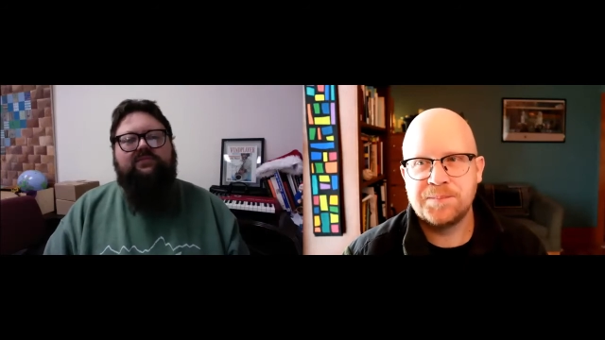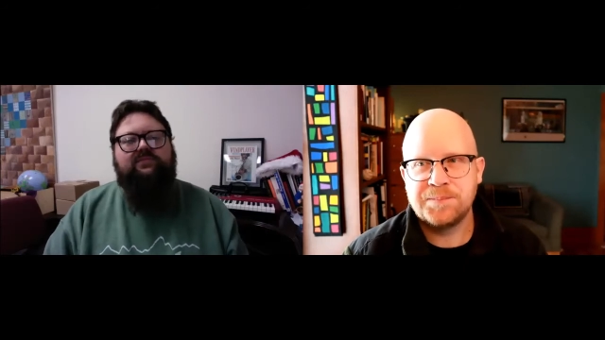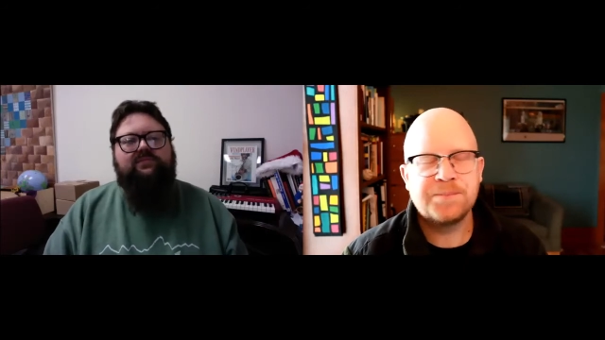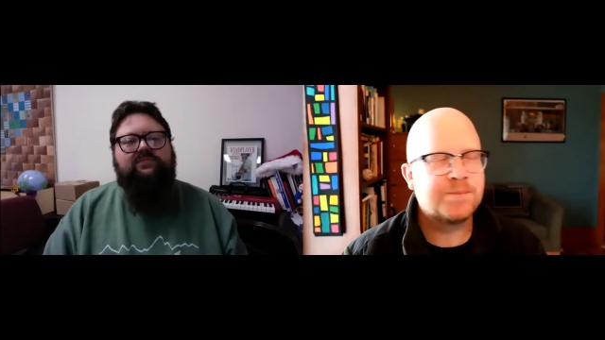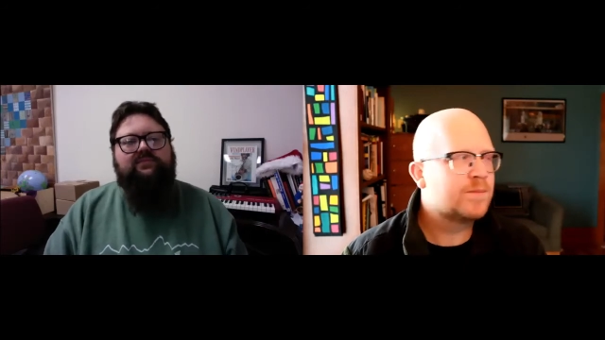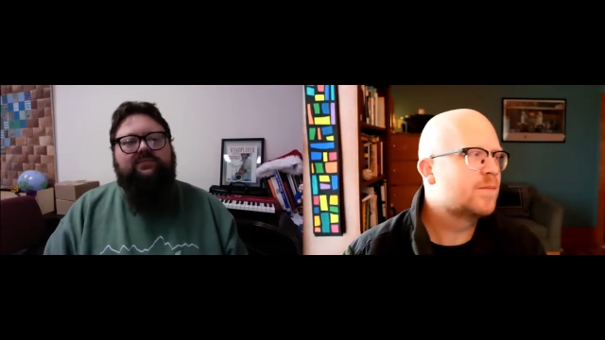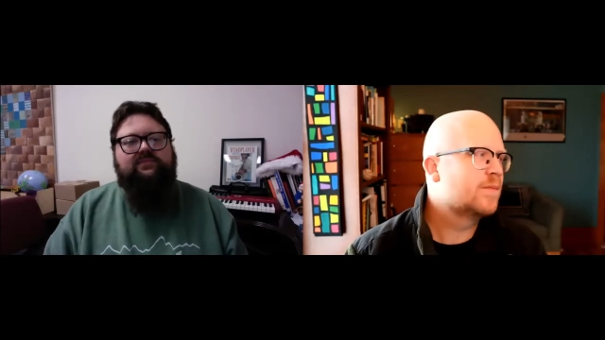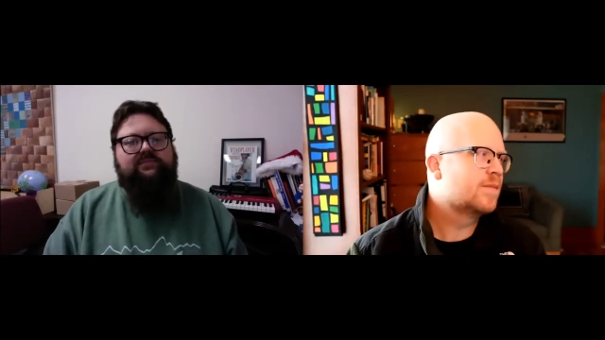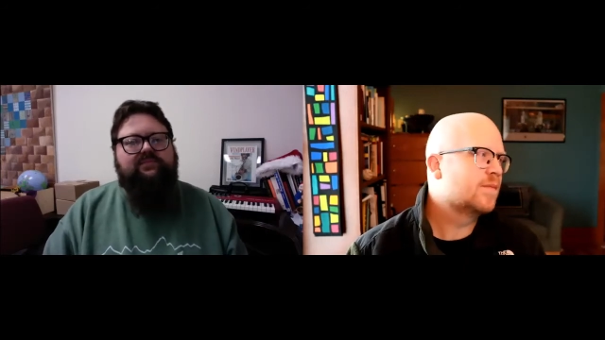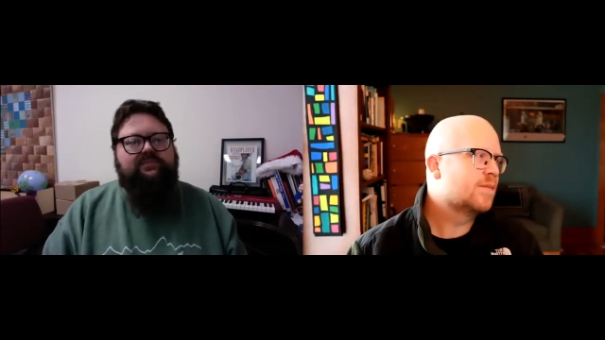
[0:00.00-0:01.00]

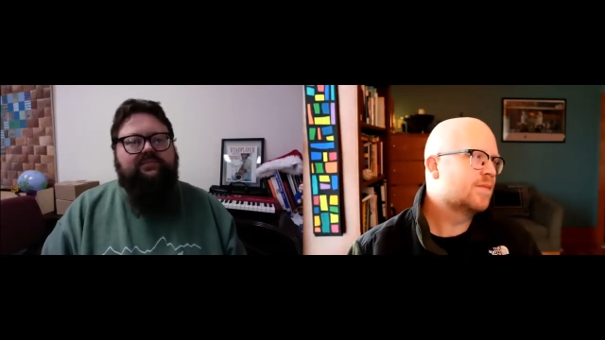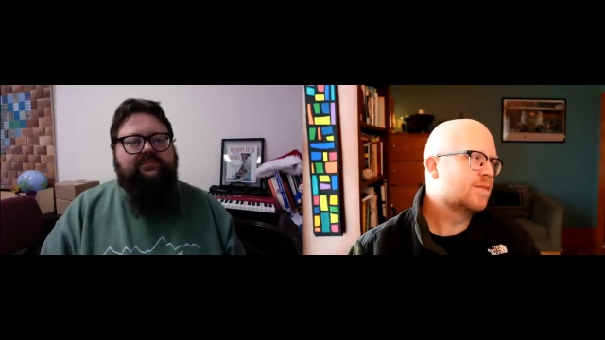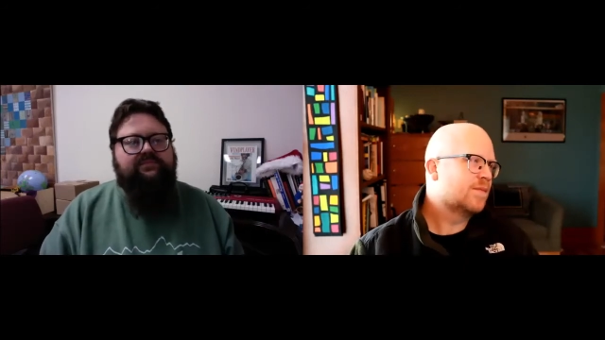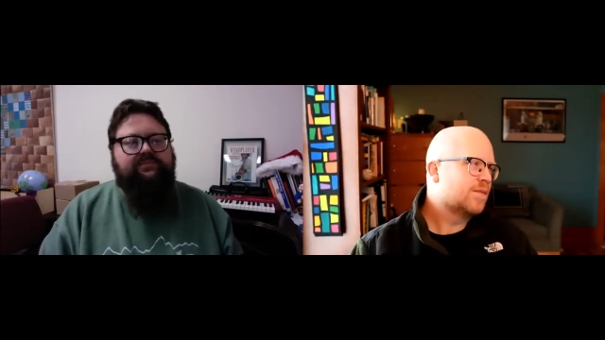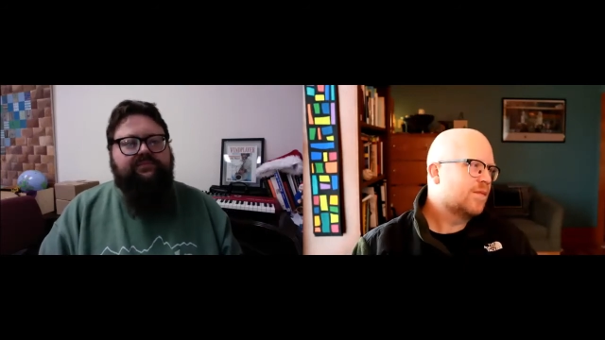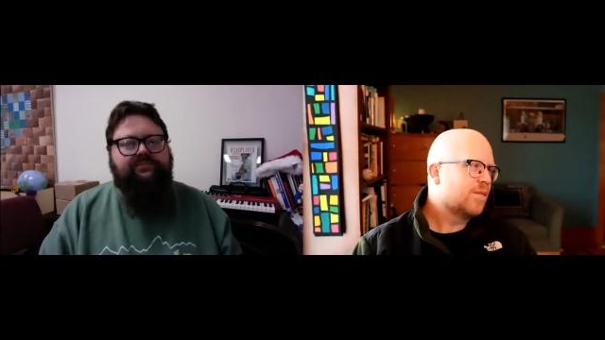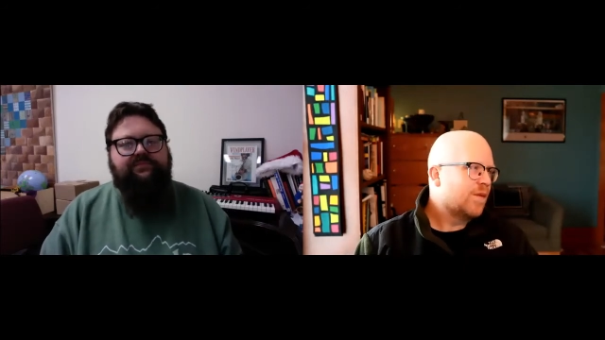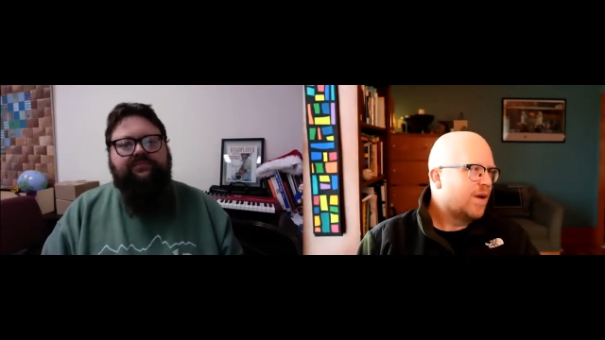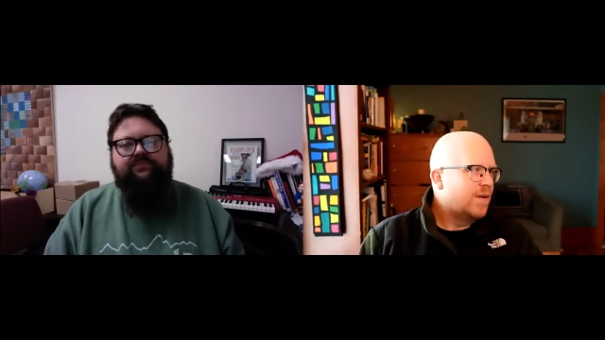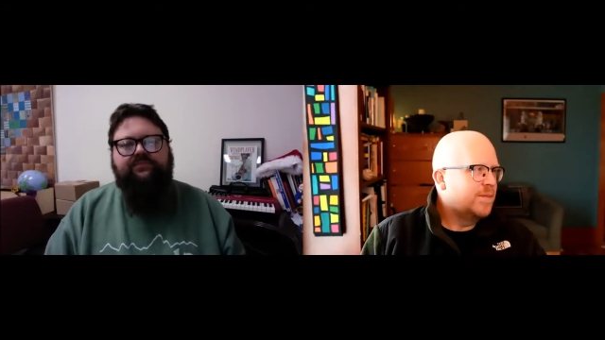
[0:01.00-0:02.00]

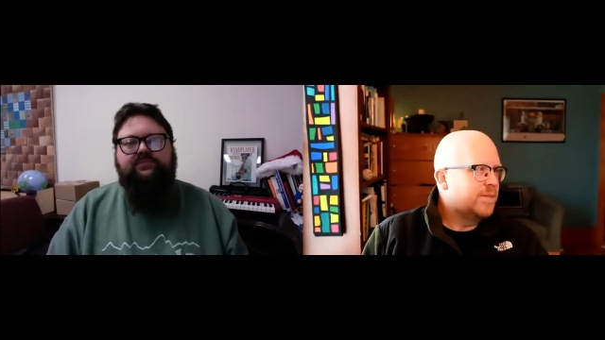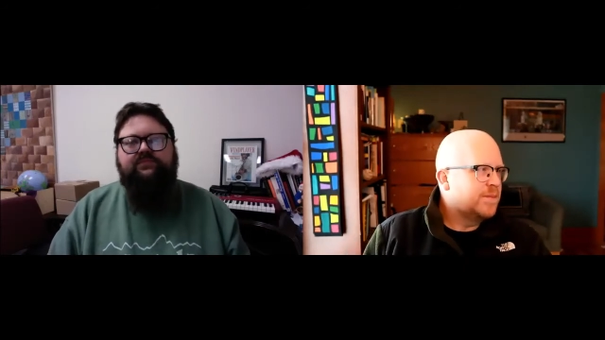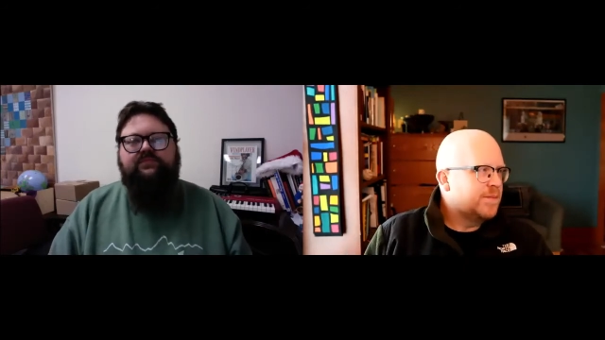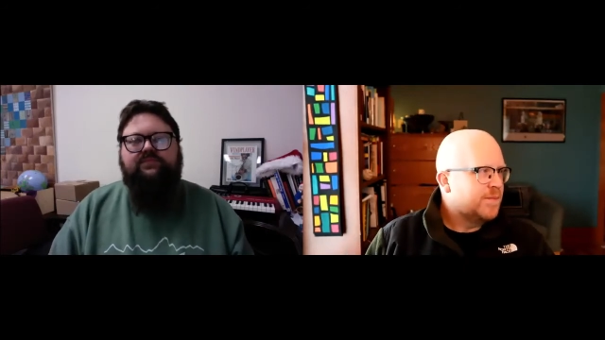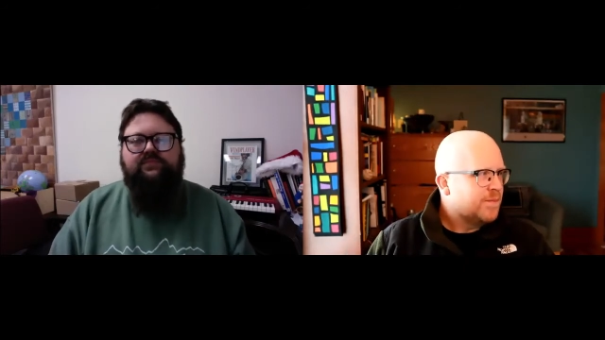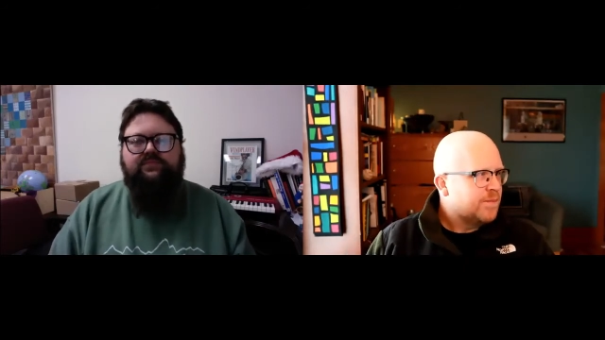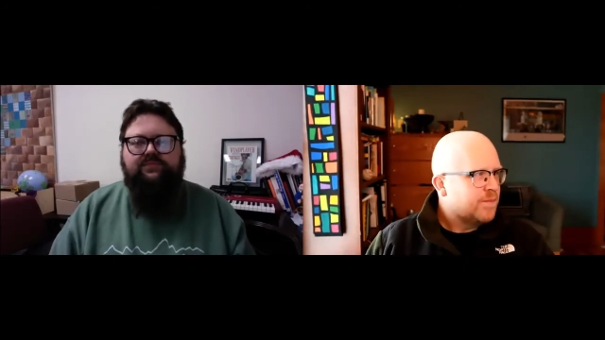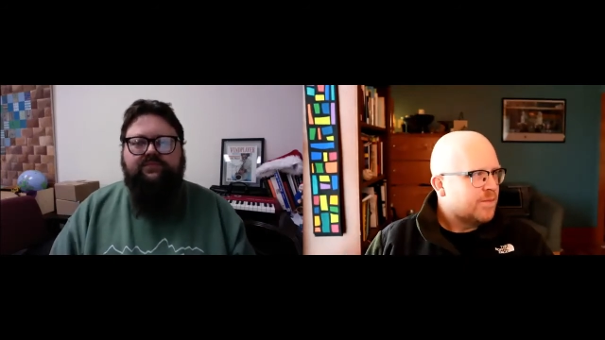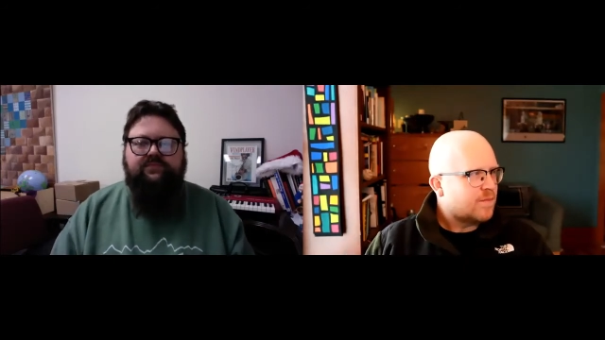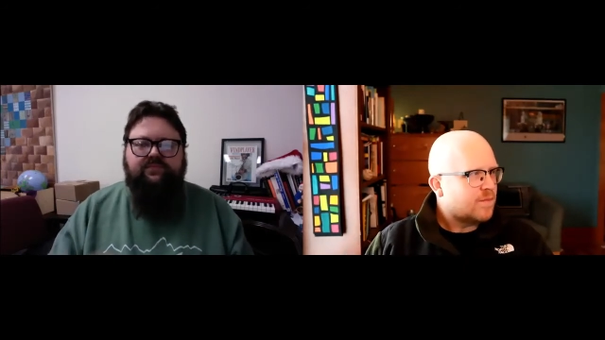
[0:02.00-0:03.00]

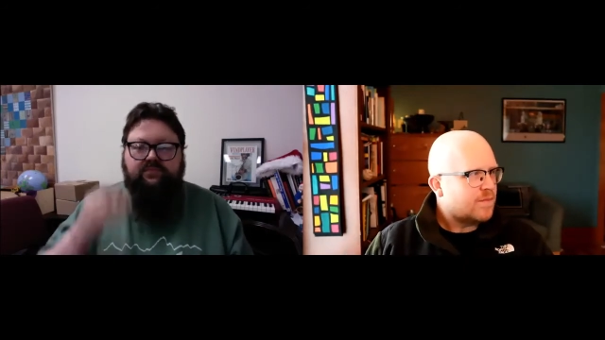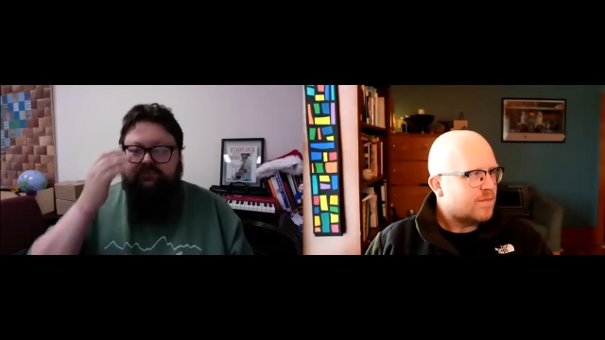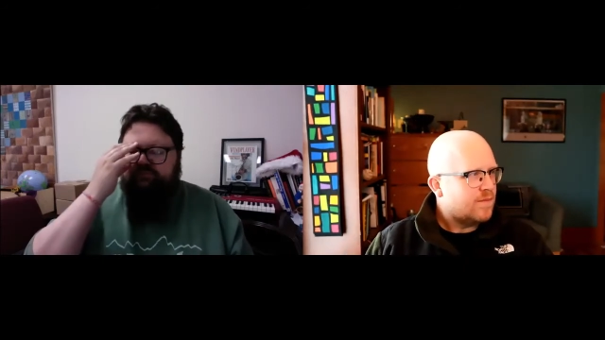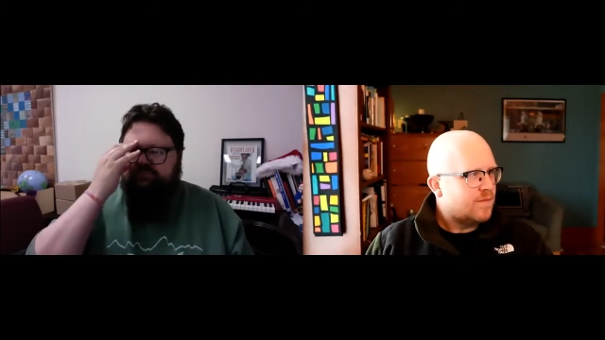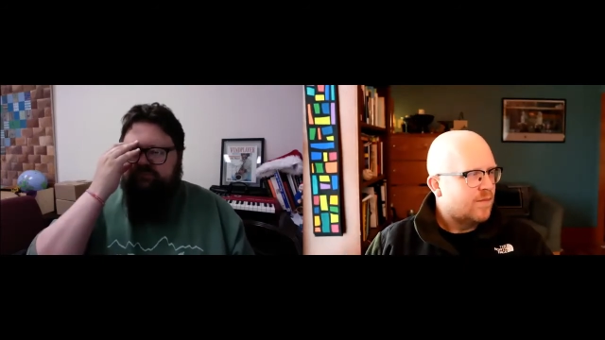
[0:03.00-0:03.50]
Nobody speaks.